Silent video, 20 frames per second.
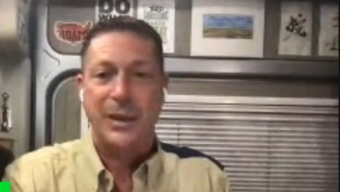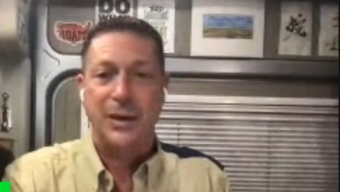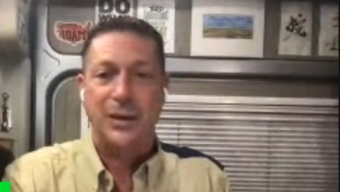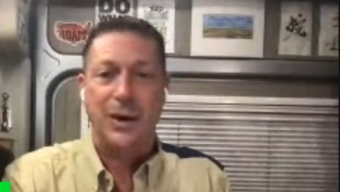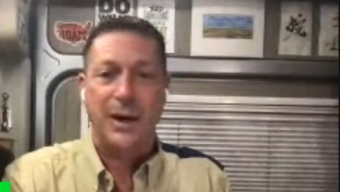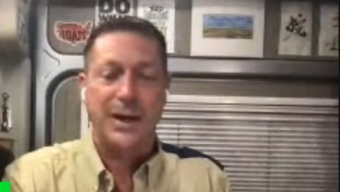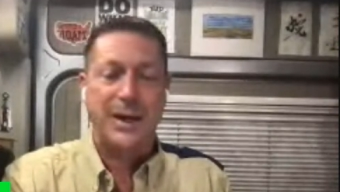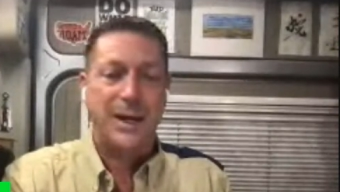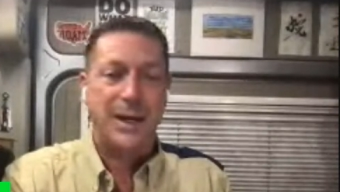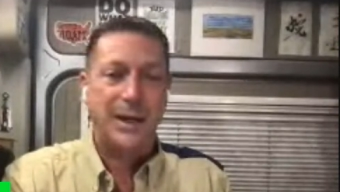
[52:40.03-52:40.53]
you
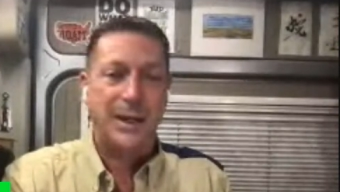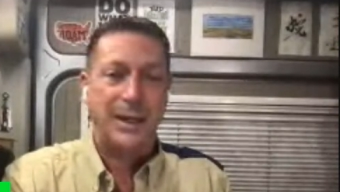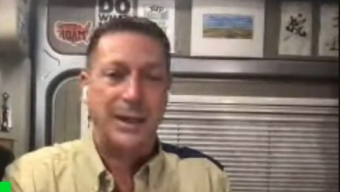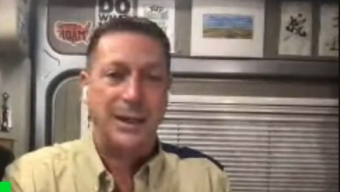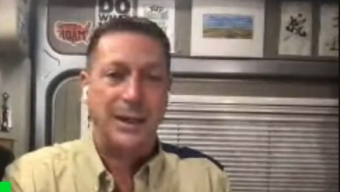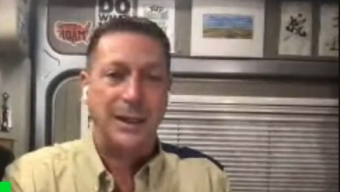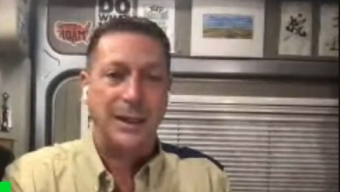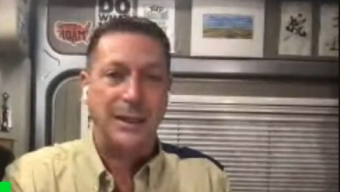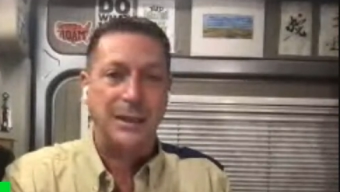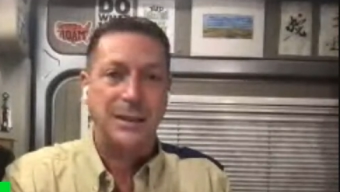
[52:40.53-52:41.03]
know, I kind
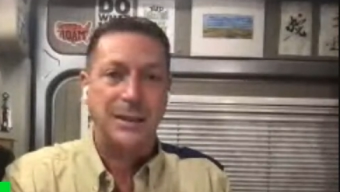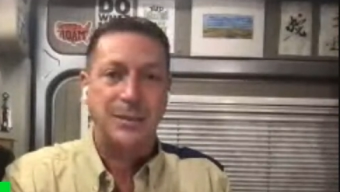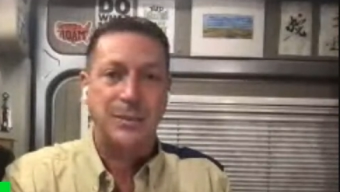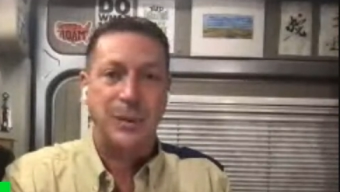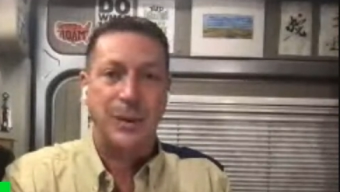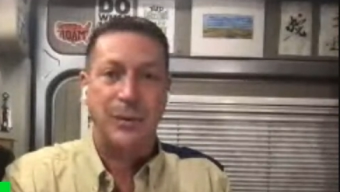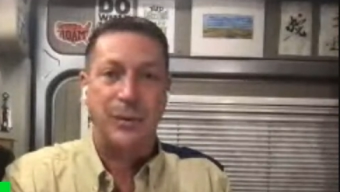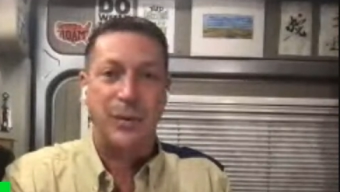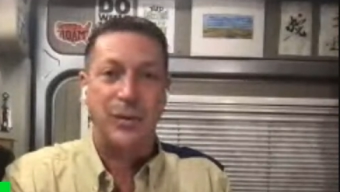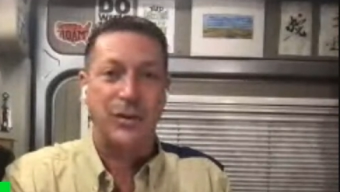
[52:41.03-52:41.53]
of get it.
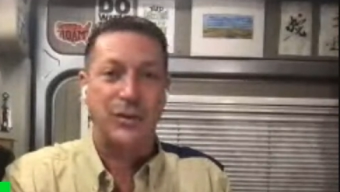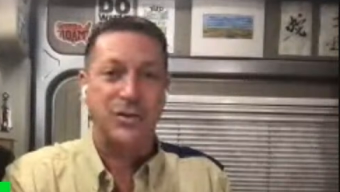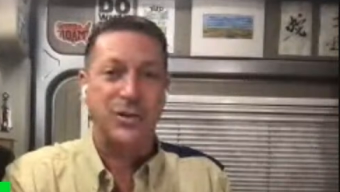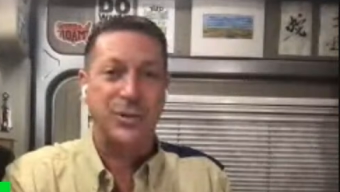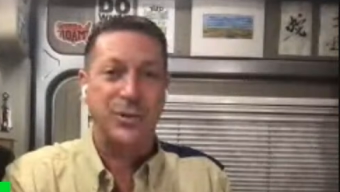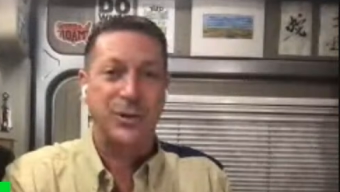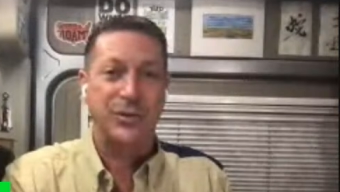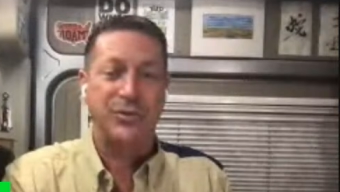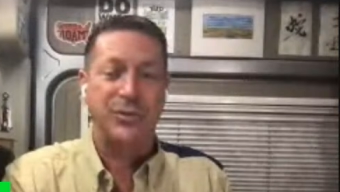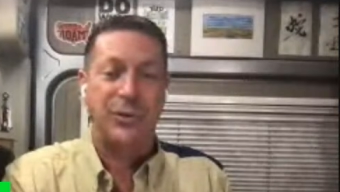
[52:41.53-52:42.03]
But when there's
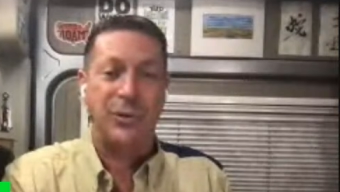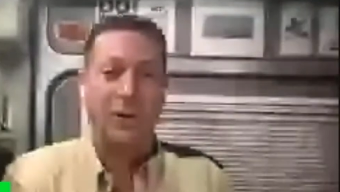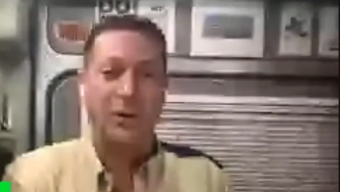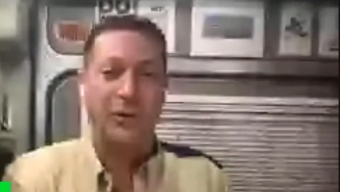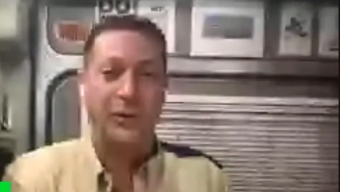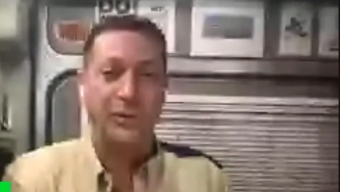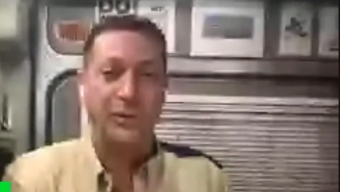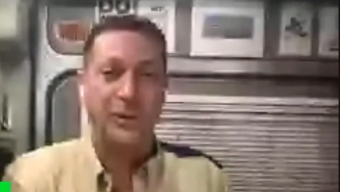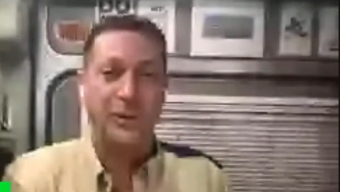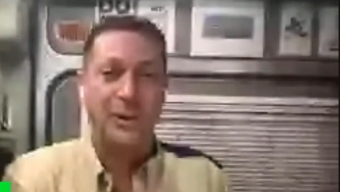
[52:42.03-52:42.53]
three or
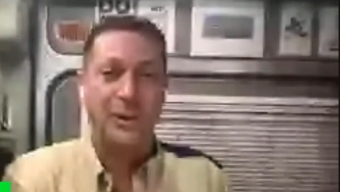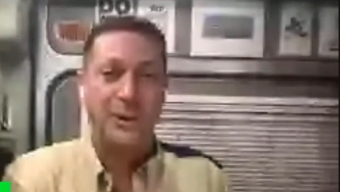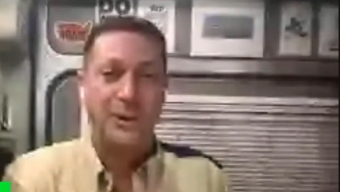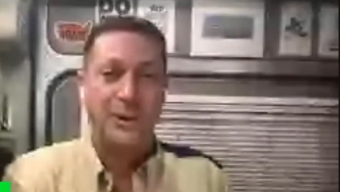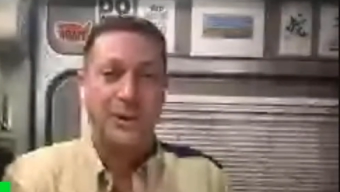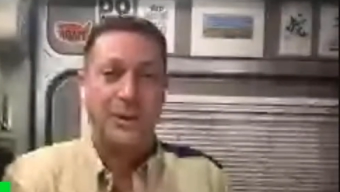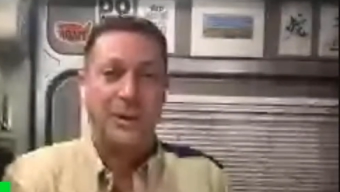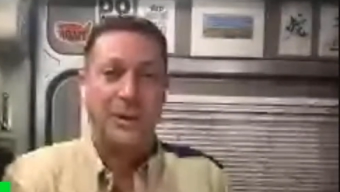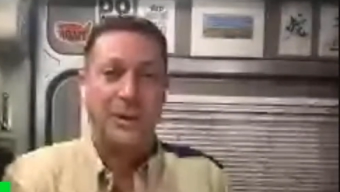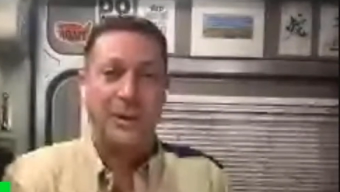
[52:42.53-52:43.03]
four of them
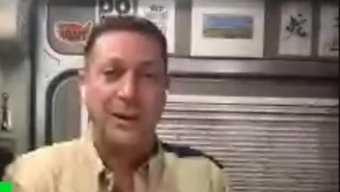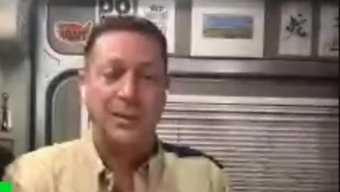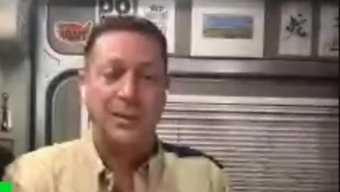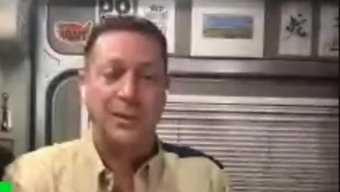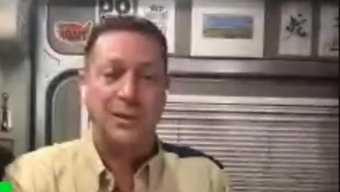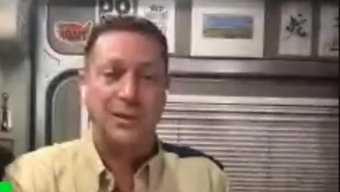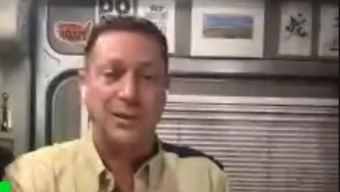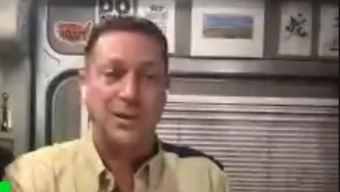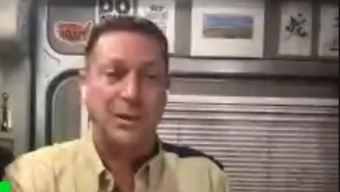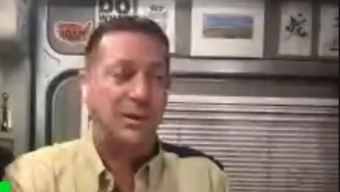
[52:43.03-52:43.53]
and they got
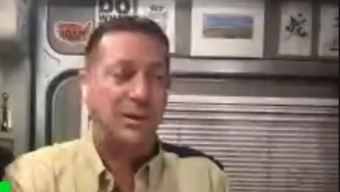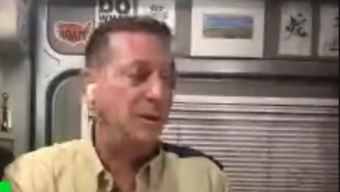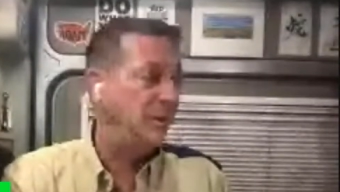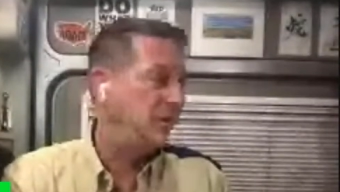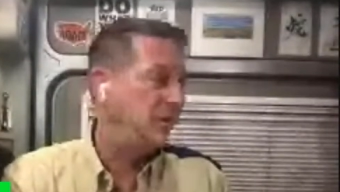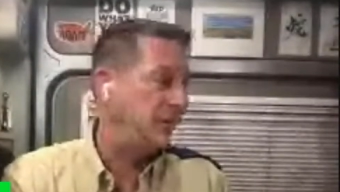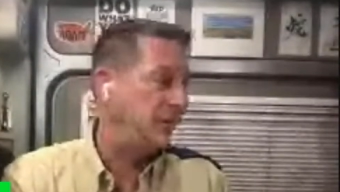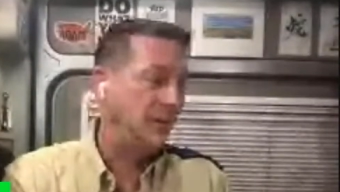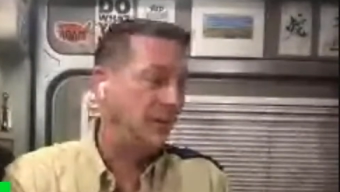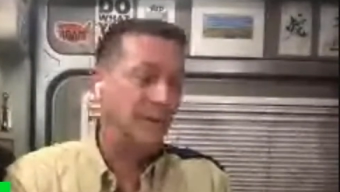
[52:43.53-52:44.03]
a bunch of
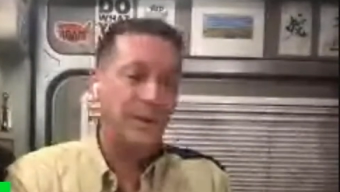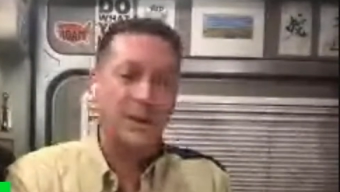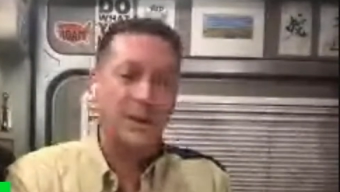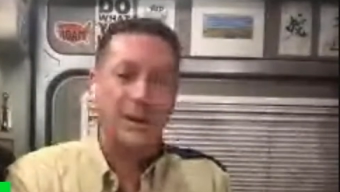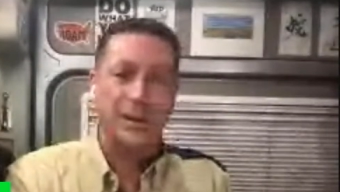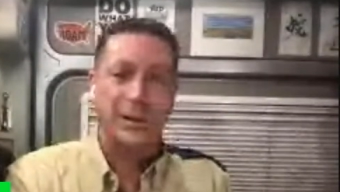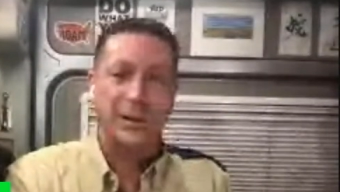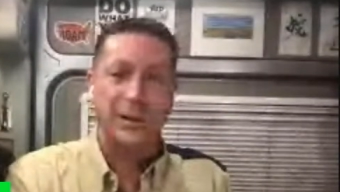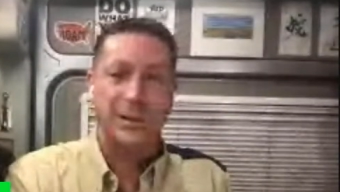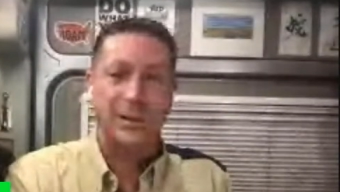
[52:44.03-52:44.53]
dogs and,
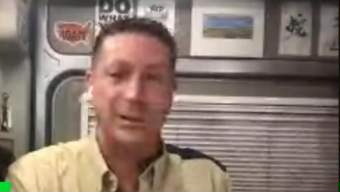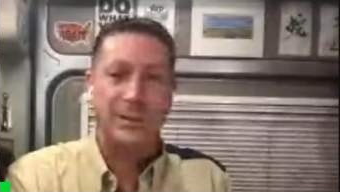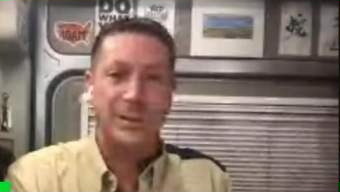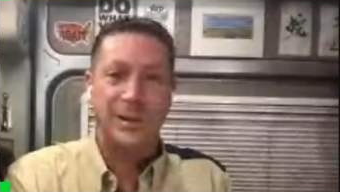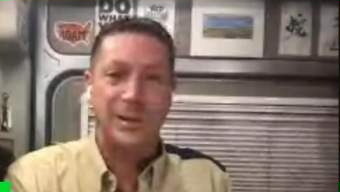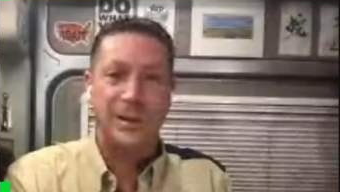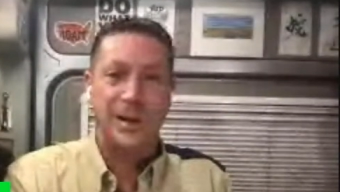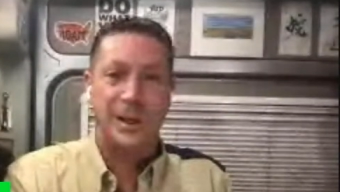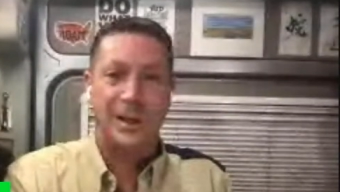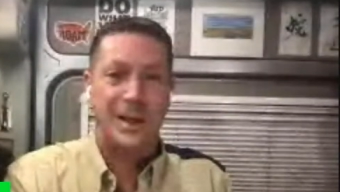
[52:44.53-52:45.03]
and they're
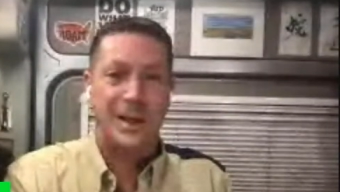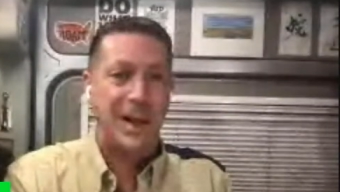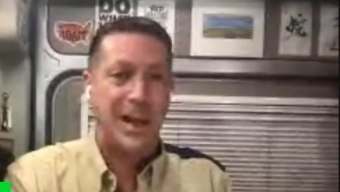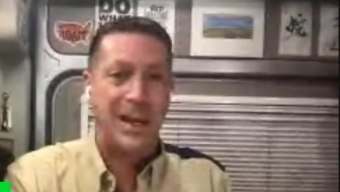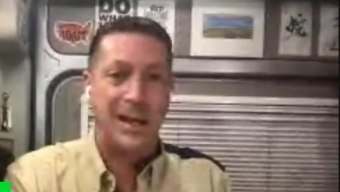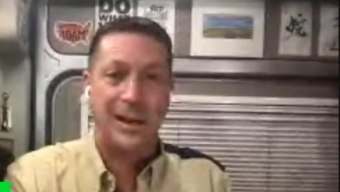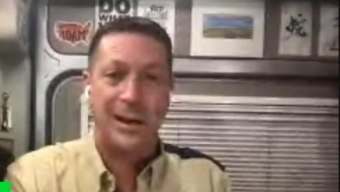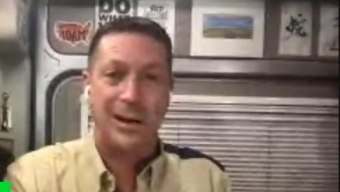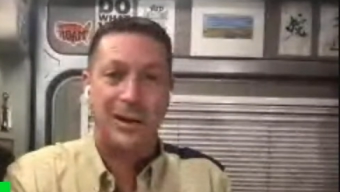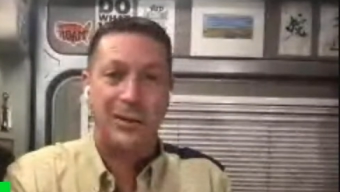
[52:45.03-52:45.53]
kind of
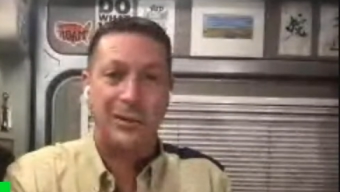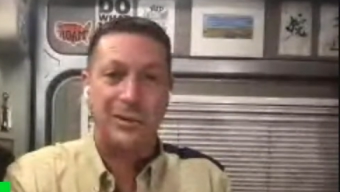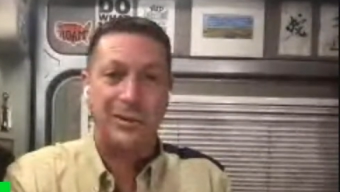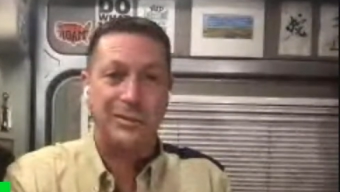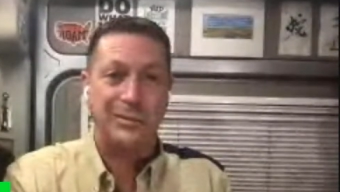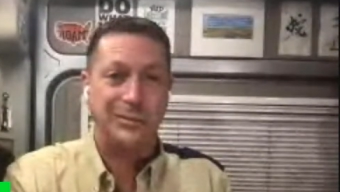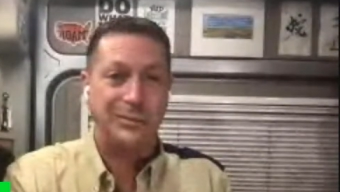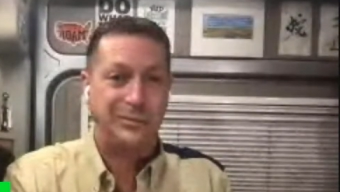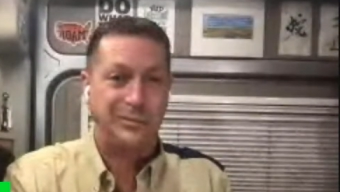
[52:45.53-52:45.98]
hanging out,